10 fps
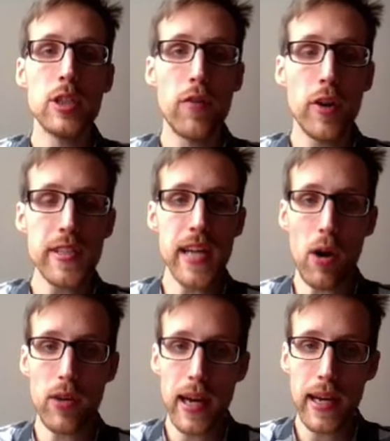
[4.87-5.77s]
So first the
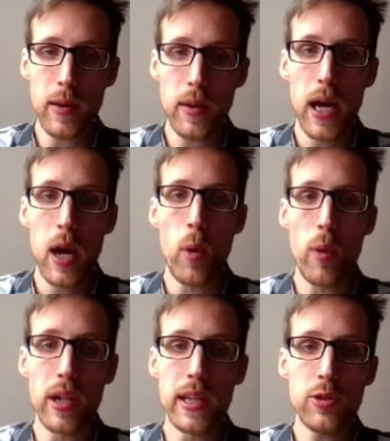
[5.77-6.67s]
outline. We
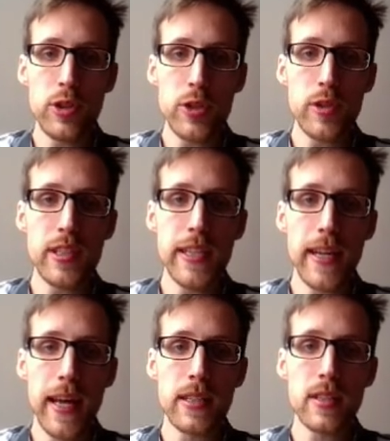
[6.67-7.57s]
will introduce
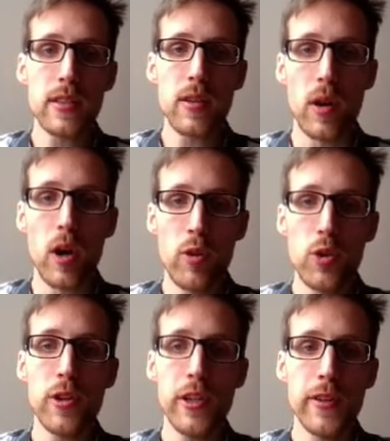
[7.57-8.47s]
CNNs or
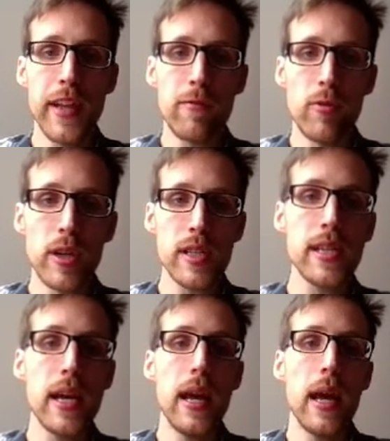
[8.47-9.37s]
convolutional neural networks